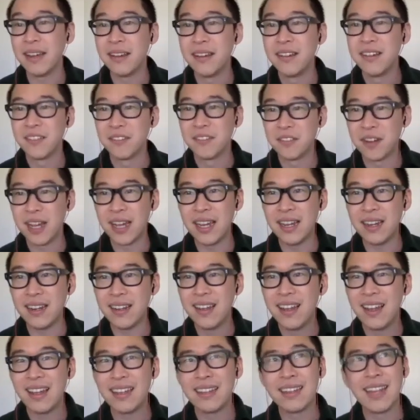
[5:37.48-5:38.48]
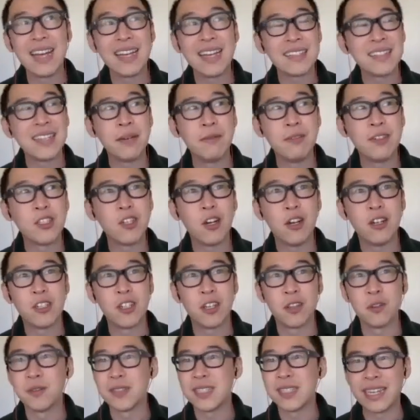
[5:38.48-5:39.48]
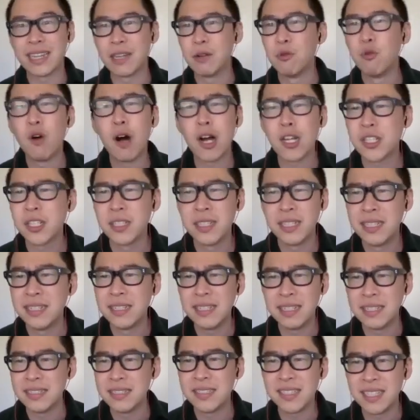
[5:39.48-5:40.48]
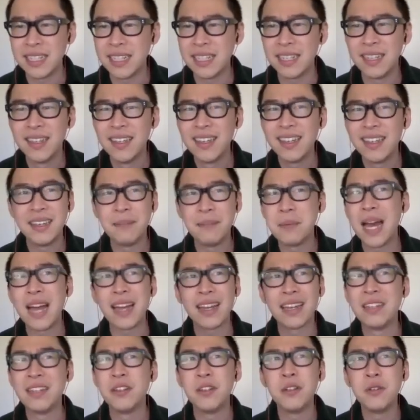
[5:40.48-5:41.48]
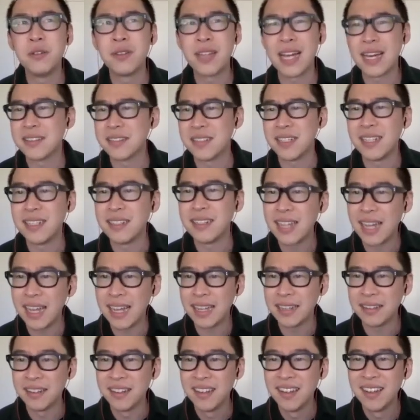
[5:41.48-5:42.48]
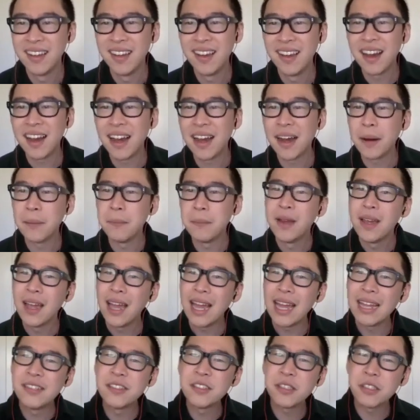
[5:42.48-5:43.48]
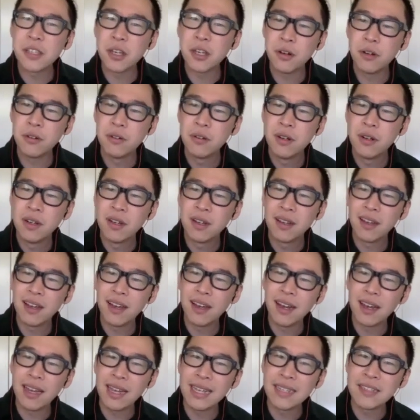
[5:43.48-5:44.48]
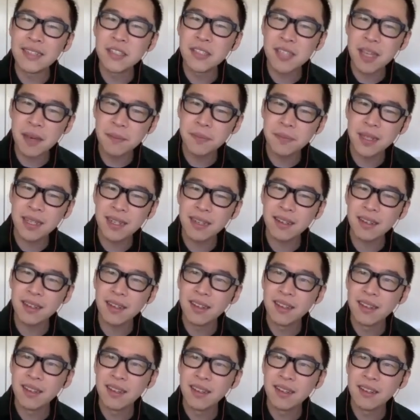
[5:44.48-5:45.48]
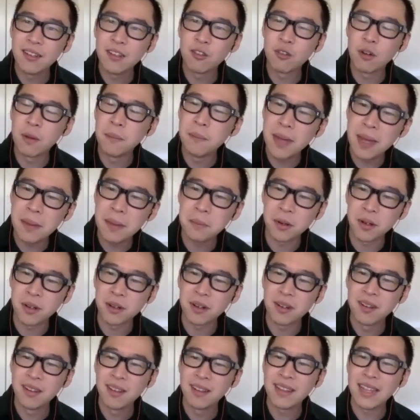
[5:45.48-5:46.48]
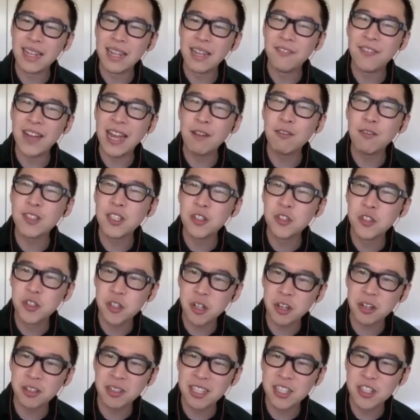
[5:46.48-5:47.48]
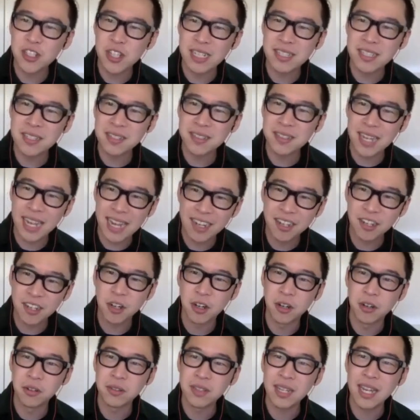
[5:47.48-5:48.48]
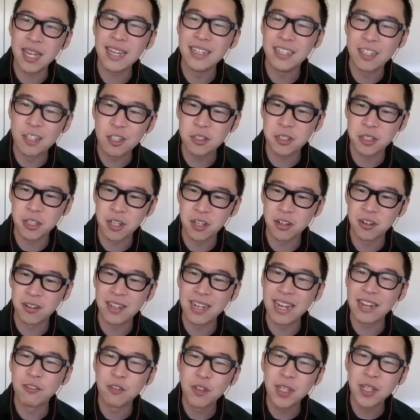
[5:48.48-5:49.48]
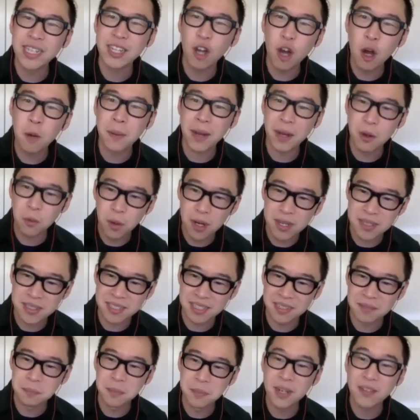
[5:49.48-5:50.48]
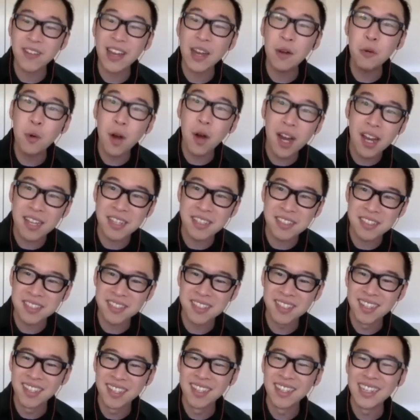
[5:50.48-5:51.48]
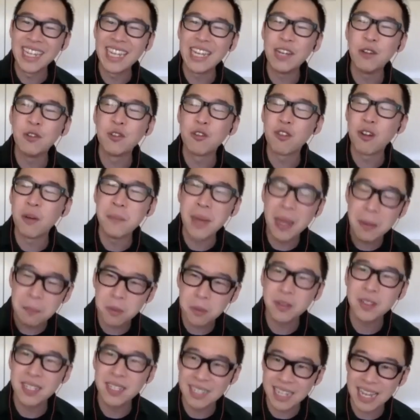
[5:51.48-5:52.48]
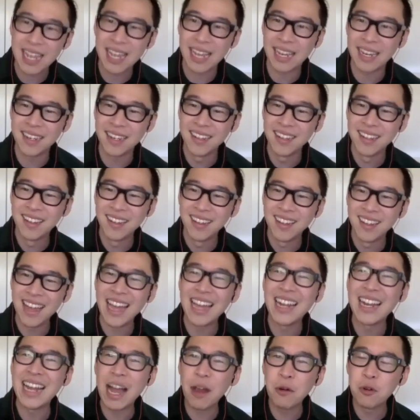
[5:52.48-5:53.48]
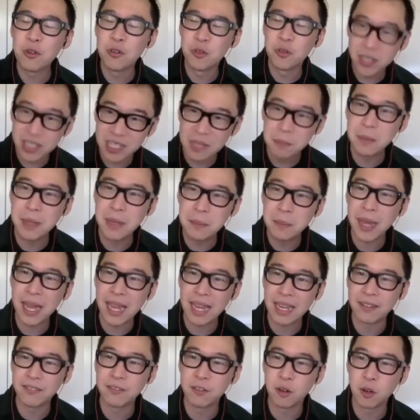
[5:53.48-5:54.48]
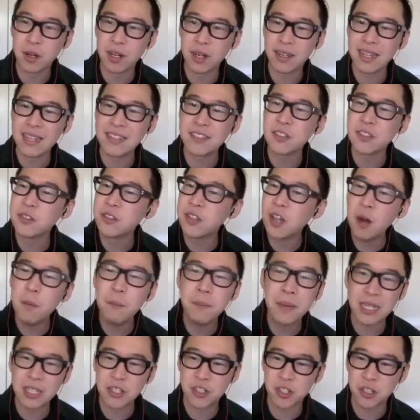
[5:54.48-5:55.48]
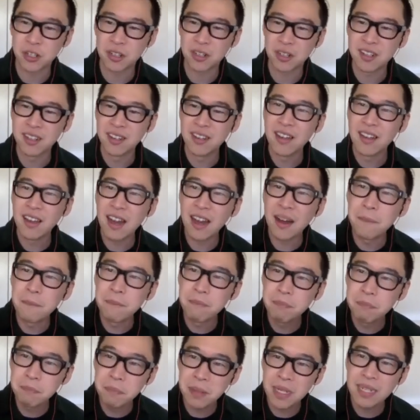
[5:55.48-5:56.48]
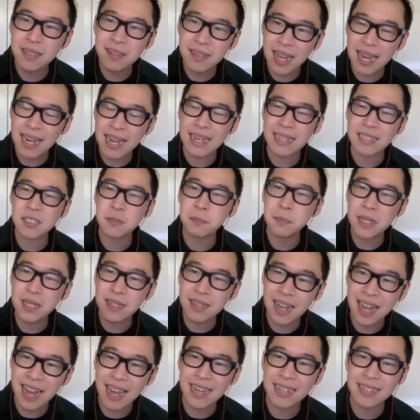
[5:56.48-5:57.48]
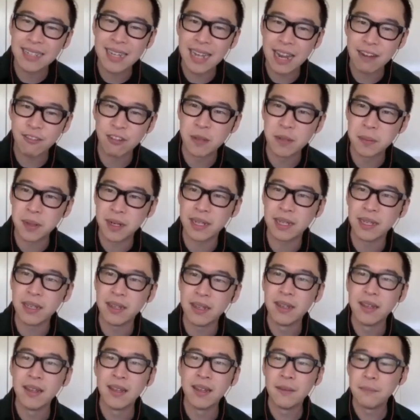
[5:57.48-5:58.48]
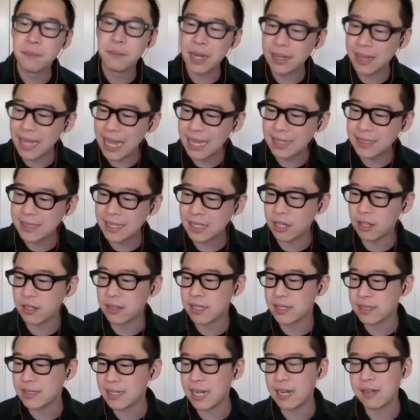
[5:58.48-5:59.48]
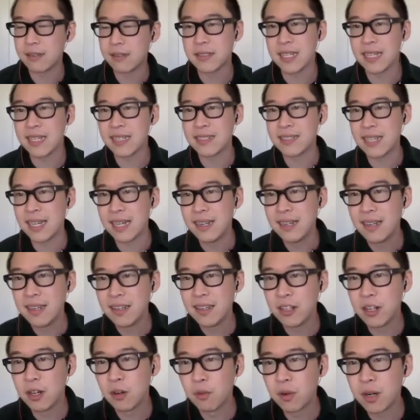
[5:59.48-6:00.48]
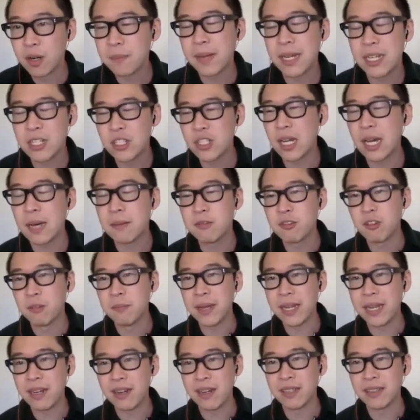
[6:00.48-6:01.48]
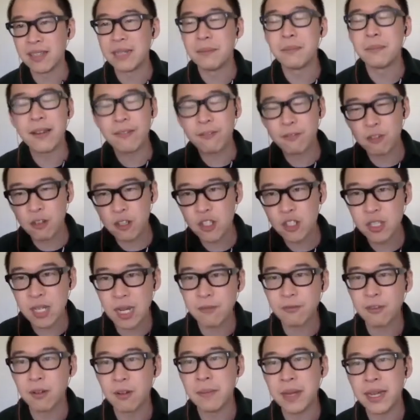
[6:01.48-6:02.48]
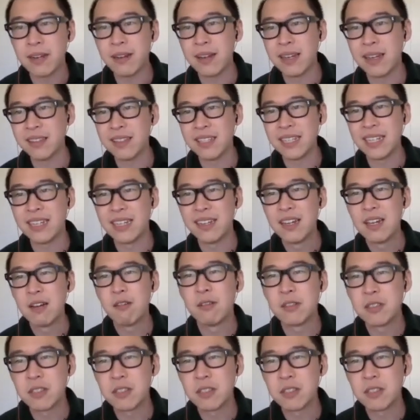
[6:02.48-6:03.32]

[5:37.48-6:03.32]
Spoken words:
right? And the last time we saw each other was like in Washington, D.C. back in 2010. And so it's something to remember that if I was a jerk to Jason Tenko 10 years ago, and I really hope I wasn't, but if I was, he would remember today and I would really be paying for it. And so don't be a jerk. Be nice, be kind to everybody. My last thing on this that I'll say is that, one of my jobs for Mayor Ed Lee, my first job for Mayor Ed Lee was to